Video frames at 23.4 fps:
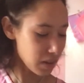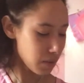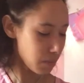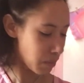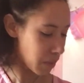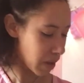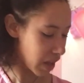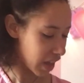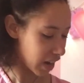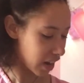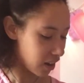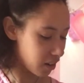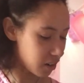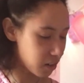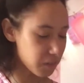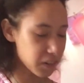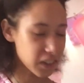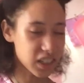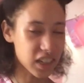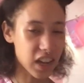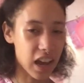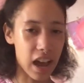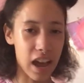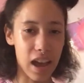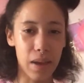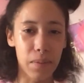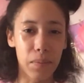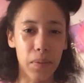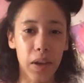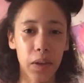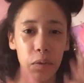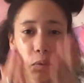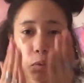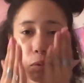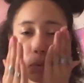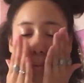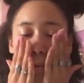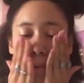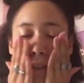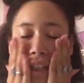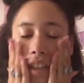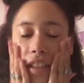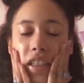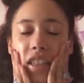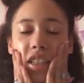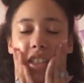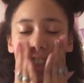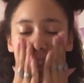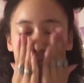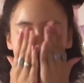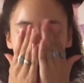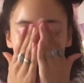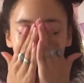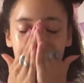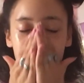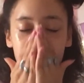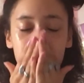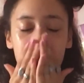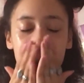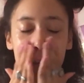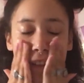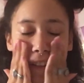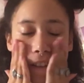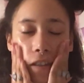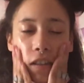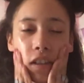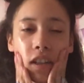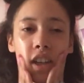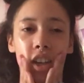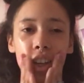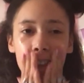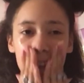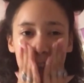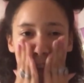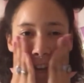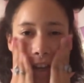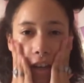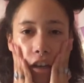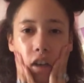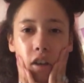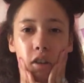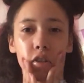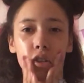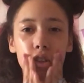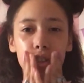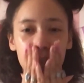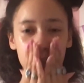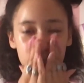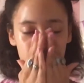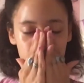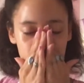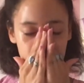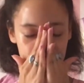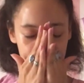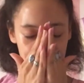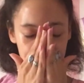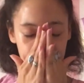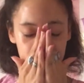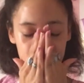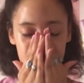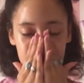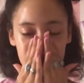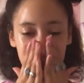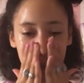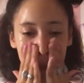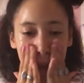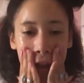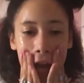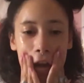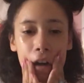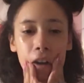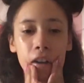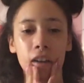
but over time it really just like goes straight into your skin.